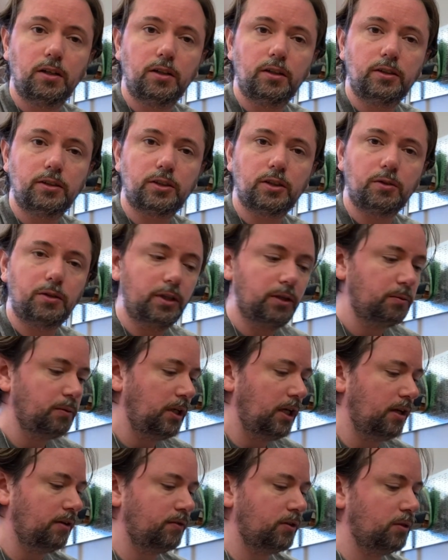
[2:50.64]
So here we
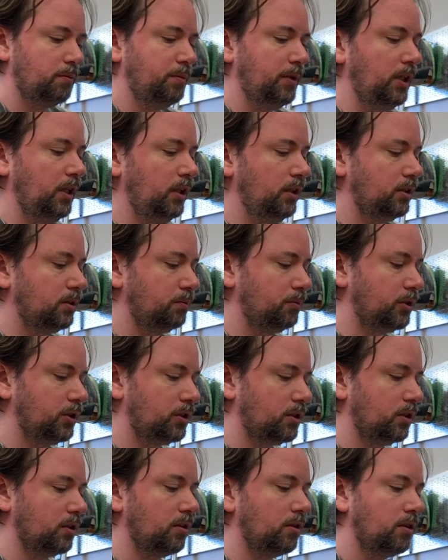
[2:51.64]
have our piece. I'm
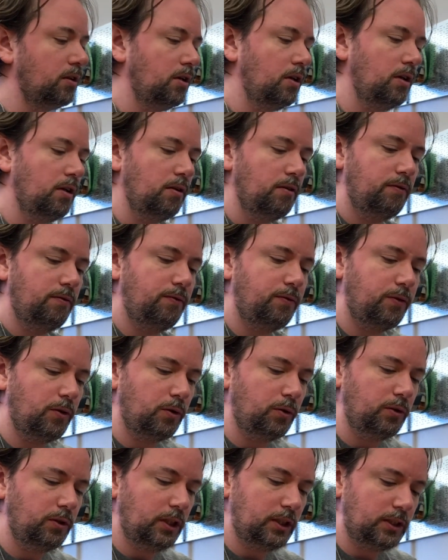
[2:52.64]
just gonna
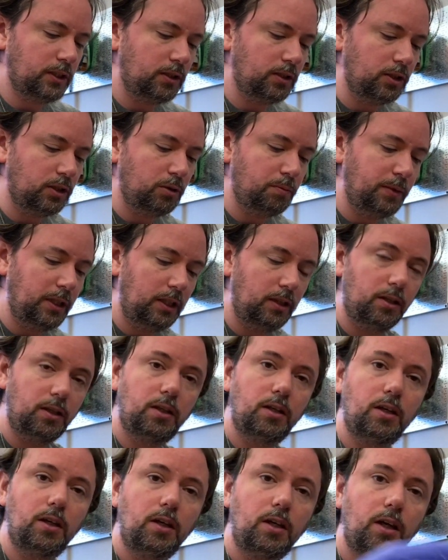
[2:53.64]
fold this a little bit,
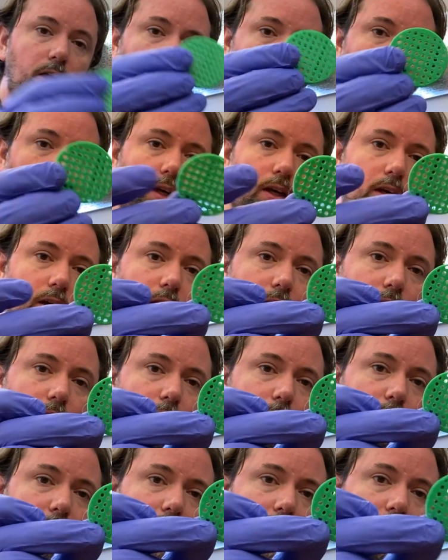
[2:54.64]
and
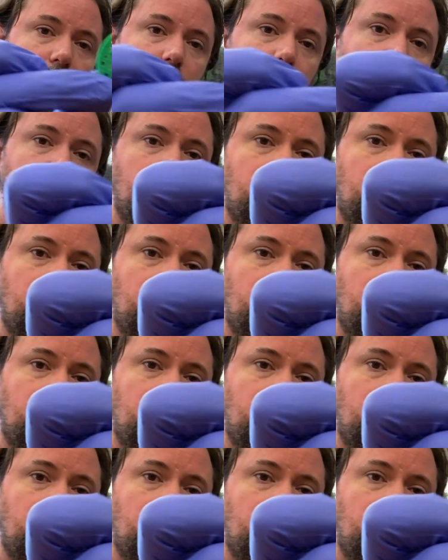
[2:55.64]
there we have